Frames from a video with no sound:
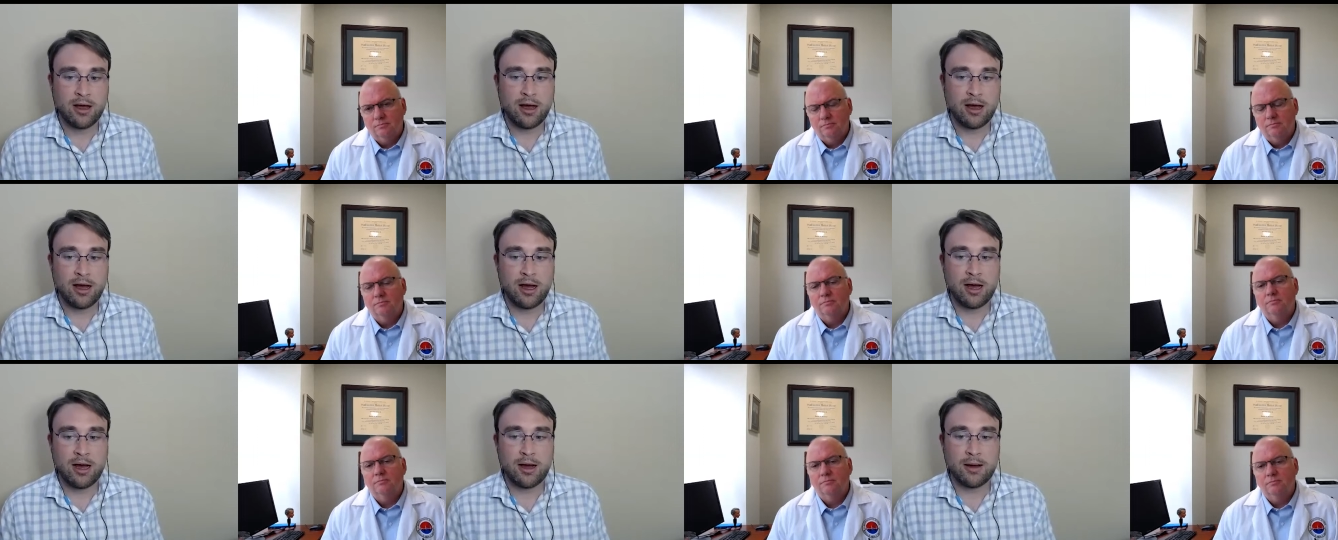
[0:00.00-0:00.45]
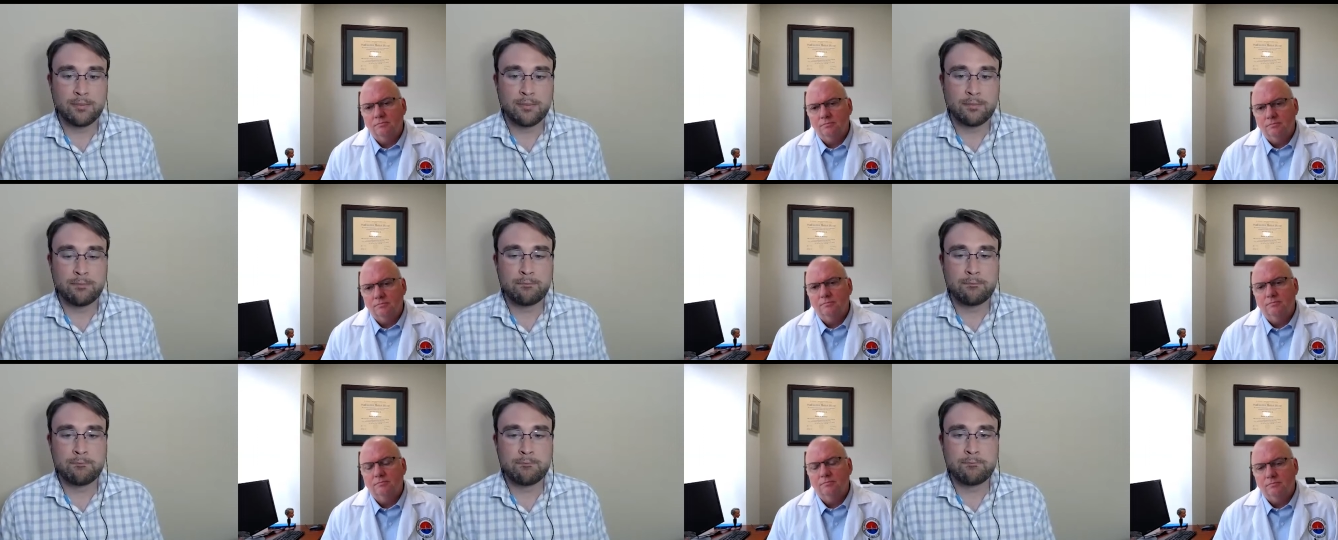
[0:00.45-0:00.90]

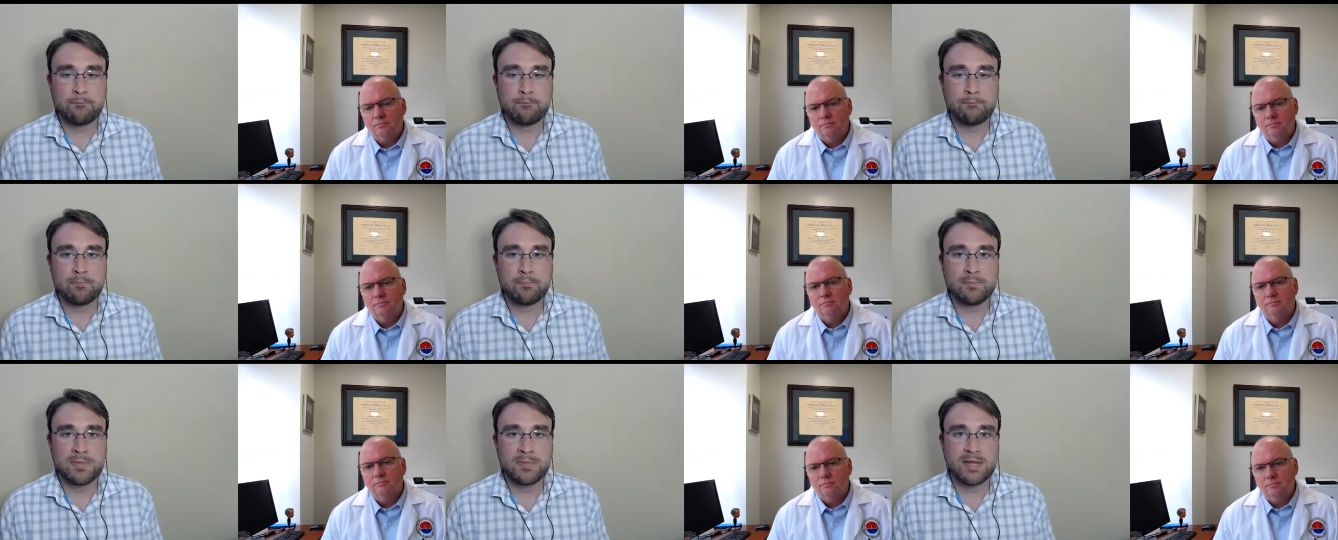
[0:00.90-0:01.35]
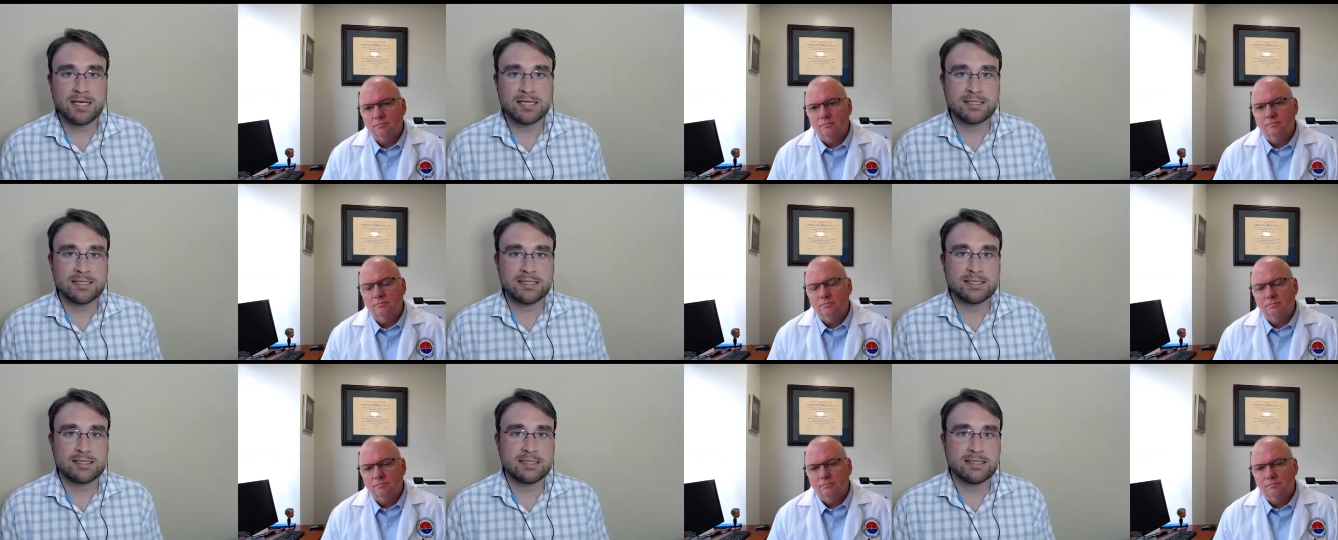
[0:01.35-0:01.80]
Speaker 1: Um,
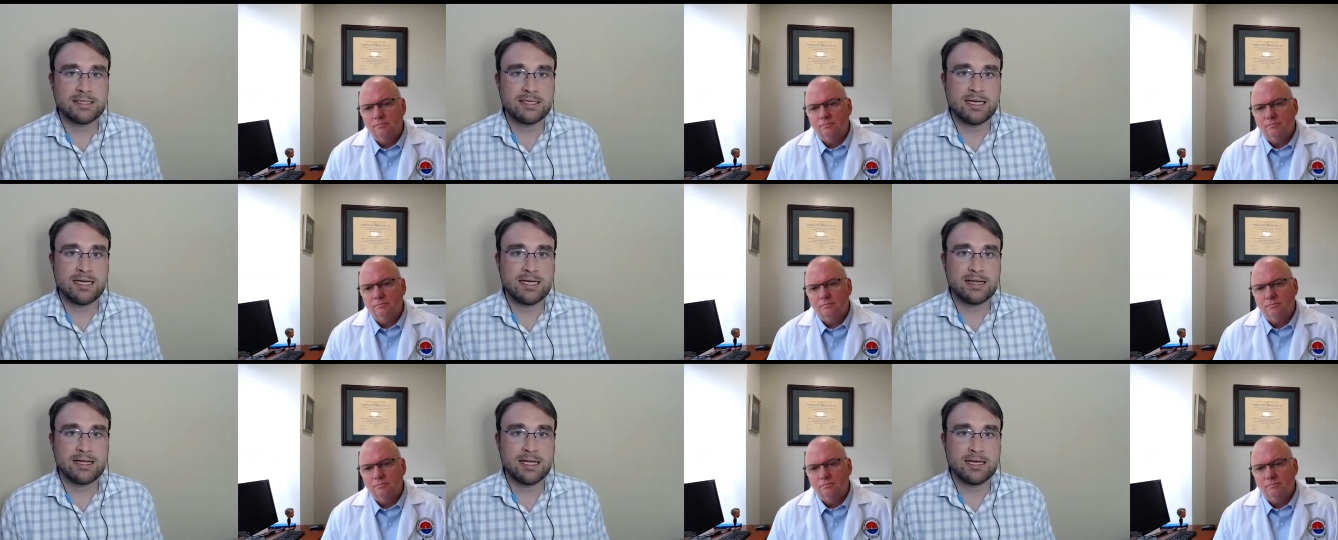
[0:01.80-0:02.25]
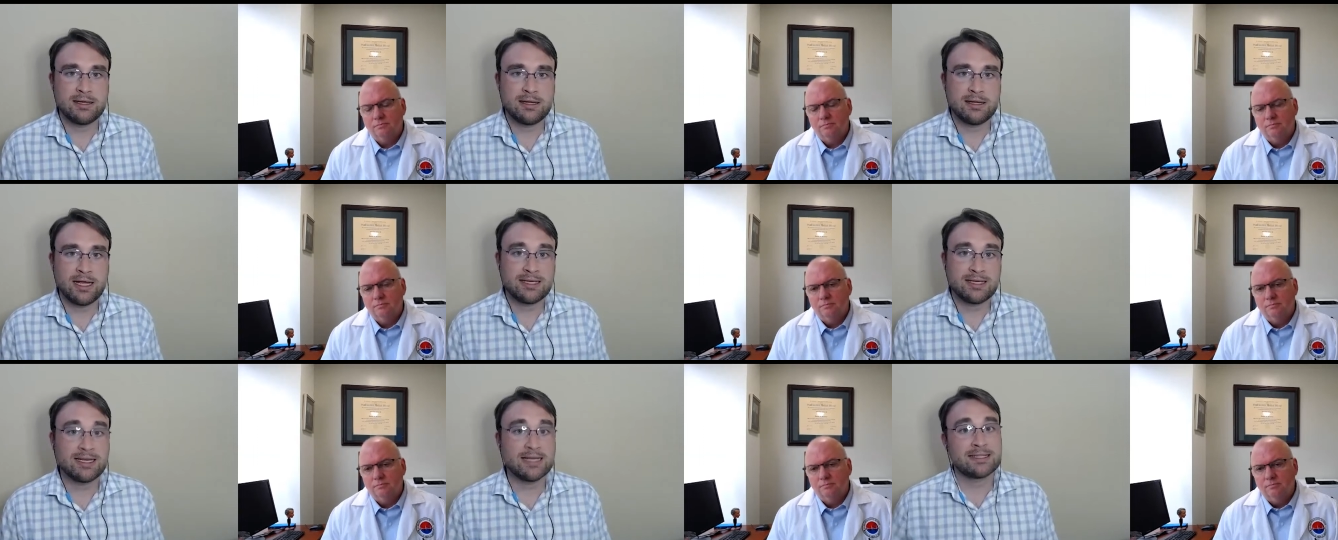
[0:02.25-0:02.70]
this is a need
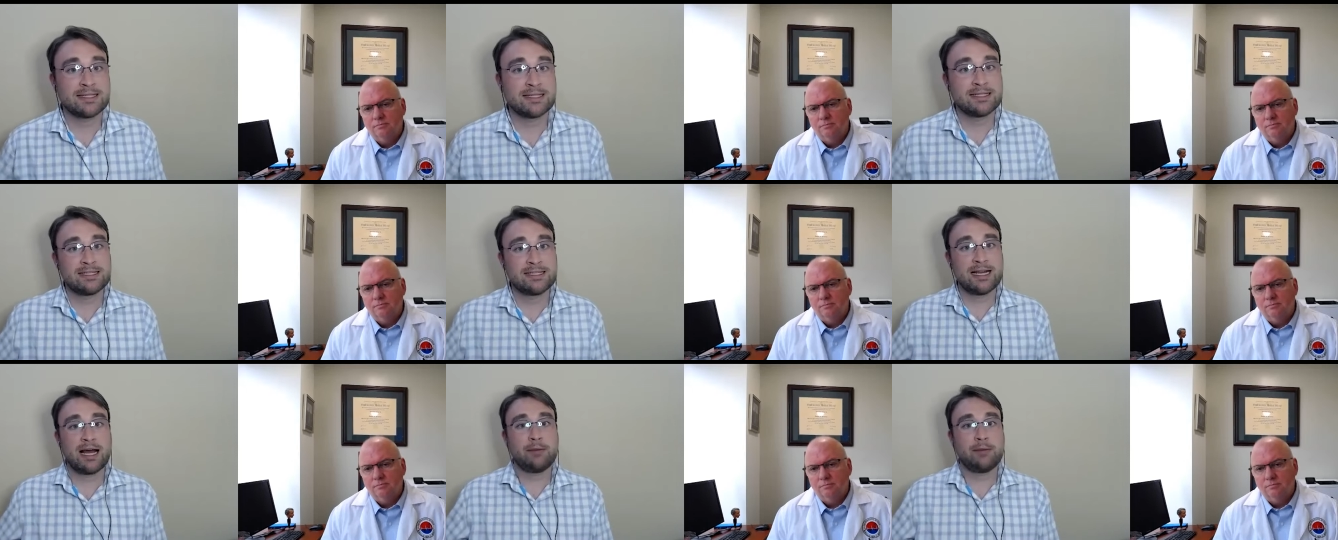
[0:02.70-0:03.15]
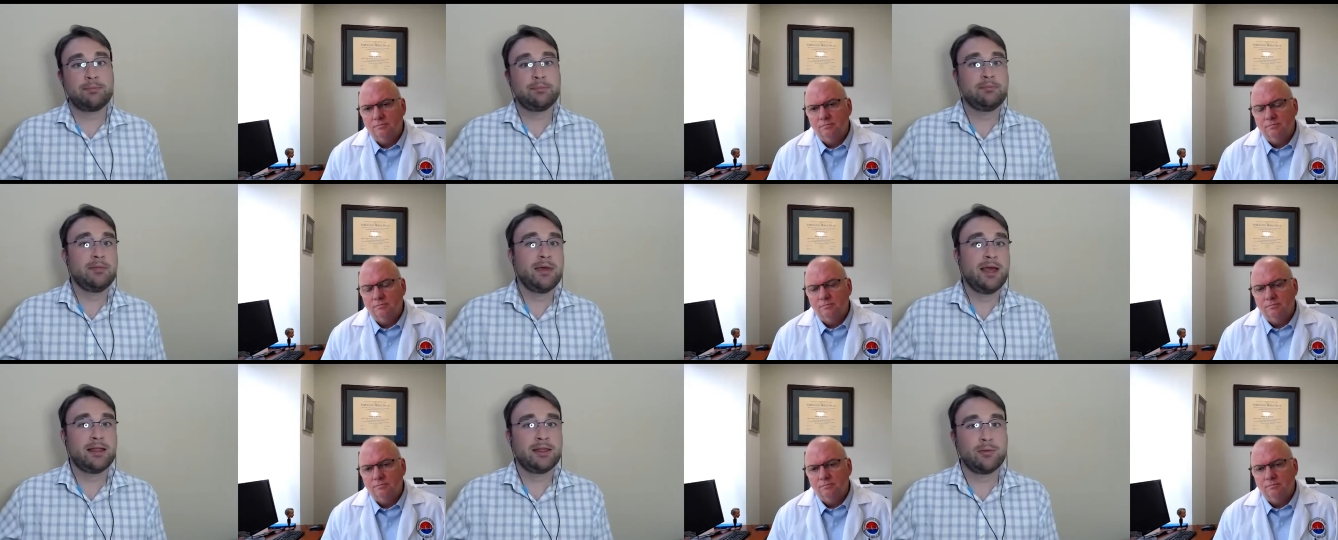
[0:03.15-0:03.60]
that that doesn't
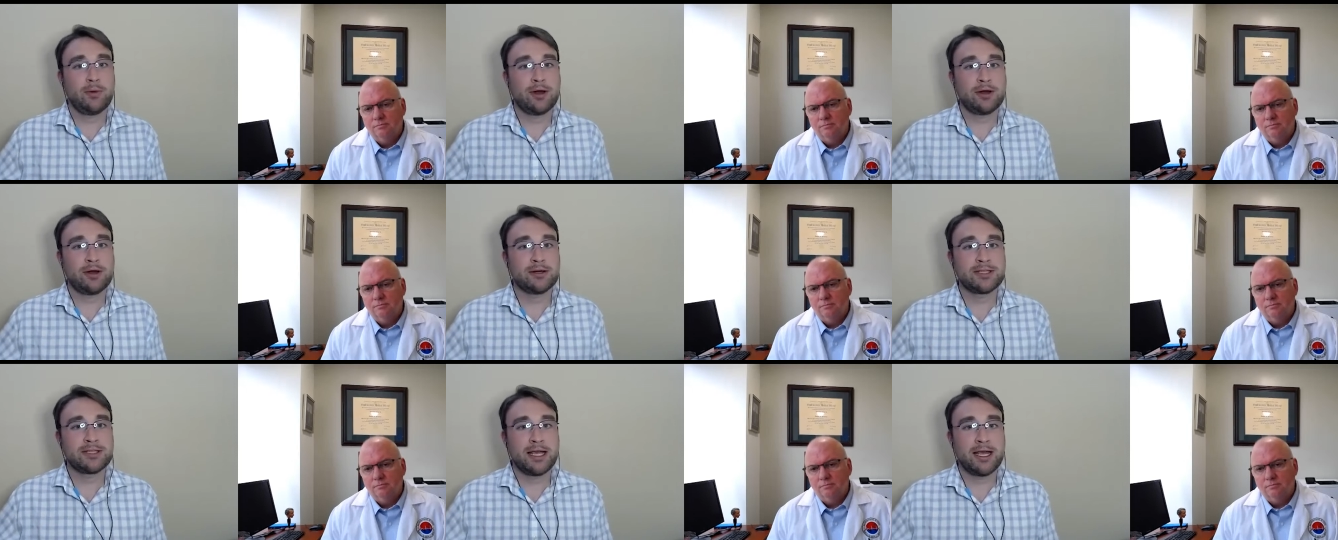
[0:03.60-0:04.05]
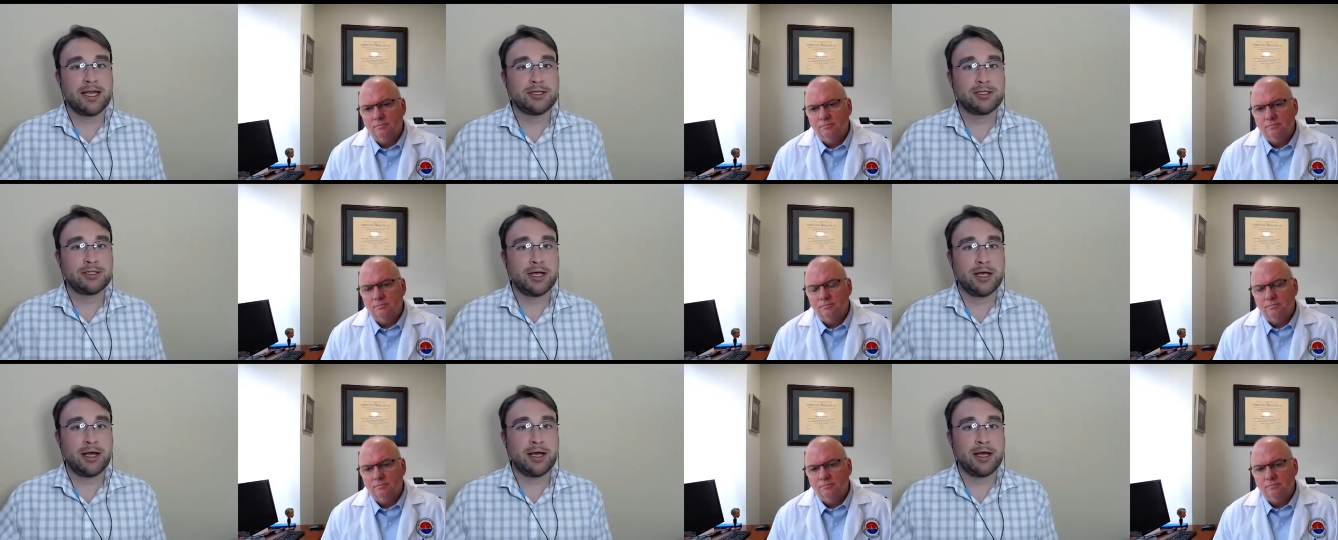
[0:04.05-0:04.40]
stop at the water's edge.